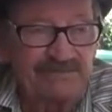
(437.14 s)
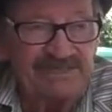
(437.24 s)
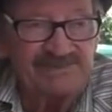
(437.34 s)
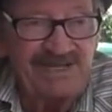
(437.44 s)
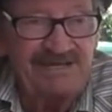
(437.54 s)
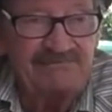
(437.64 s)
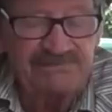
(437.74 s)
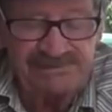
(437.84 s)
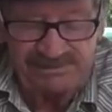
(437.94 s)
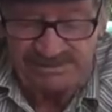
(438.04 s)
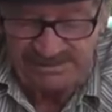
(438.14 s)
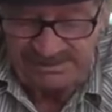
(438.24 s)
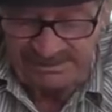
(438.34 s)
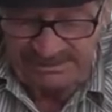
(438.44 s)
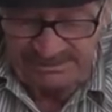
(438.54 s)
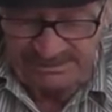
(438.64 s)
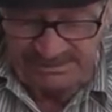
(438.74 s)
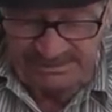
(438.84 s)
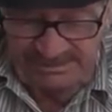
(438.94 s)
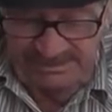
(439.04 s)
big stout ones.
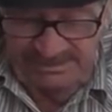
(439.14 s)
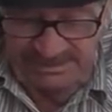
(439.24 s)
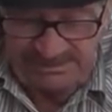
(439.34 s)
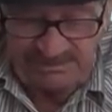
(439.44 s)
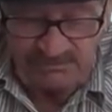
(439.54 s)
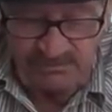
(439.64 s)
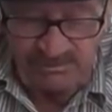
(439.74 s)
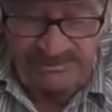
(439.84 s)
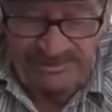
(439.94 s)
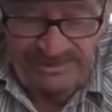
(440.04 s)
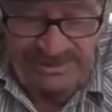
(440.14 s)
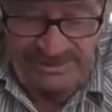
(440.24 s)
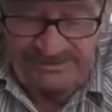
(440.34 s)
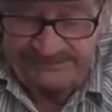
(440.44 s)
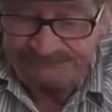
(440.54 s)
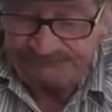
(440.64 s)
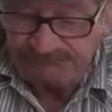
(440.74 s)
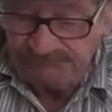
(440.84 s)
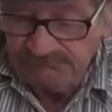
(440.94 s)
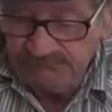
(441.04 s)
He said, well, what do you need?
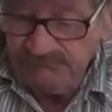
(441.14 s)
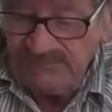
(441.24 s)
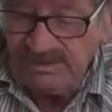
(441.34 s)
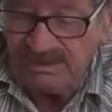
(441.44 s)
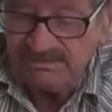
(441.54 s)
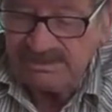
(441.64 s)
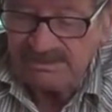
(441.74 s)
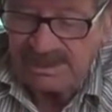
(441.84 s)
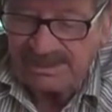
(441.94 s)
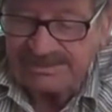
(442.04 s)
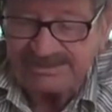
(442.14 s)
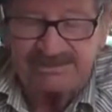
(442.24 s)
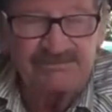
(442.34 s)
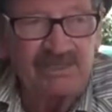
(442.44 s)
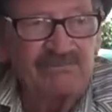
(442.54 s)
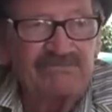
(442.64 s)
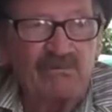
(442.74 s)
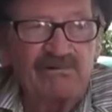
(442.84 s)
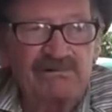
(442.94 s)
I said, I'll need some number four